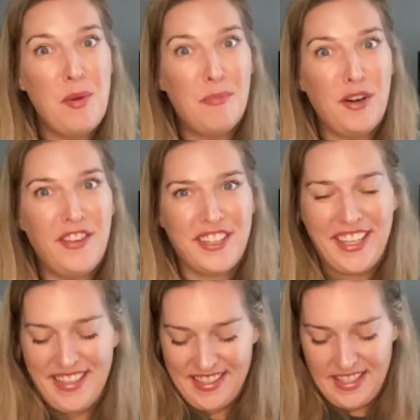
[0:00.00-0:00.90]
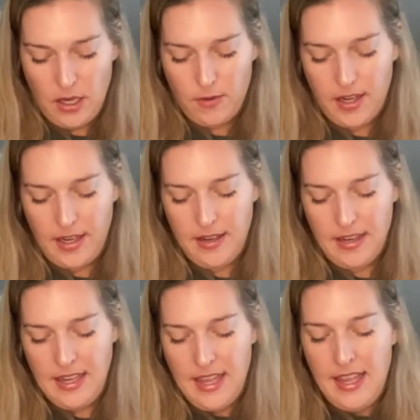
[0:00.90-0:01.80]
perfectly. So we're gonna
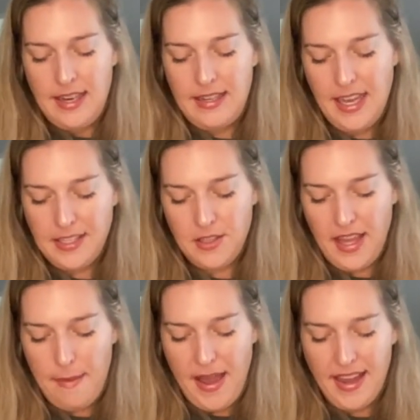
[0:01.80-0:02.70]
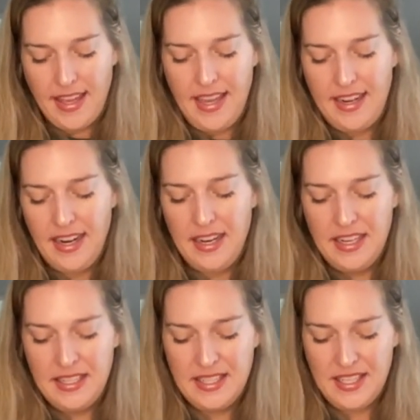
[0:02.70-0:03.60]
nestle that back in
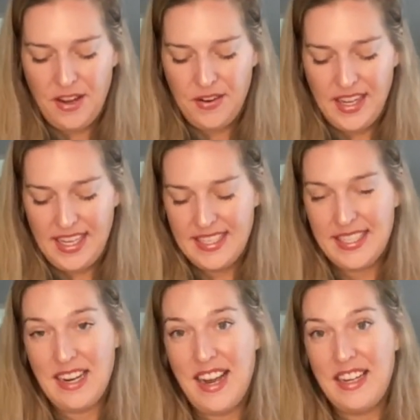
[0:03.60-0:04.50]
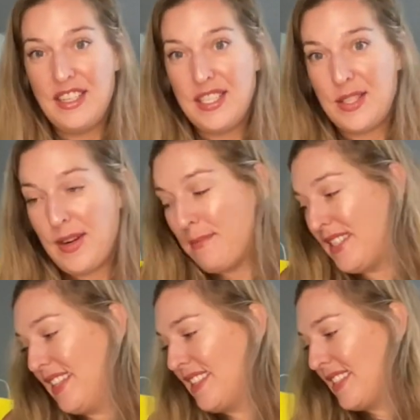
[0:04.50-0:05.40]
so it is not disrupted.